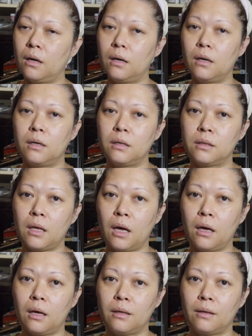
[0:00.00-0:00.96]
and
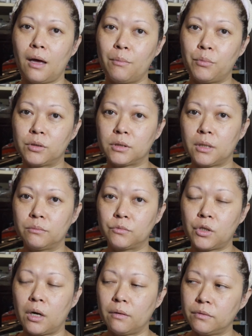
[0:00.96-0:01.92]
I put some
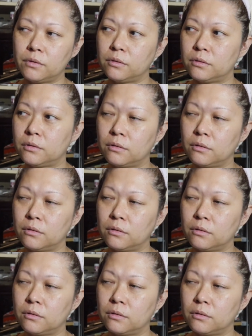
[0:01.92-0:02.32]
truffle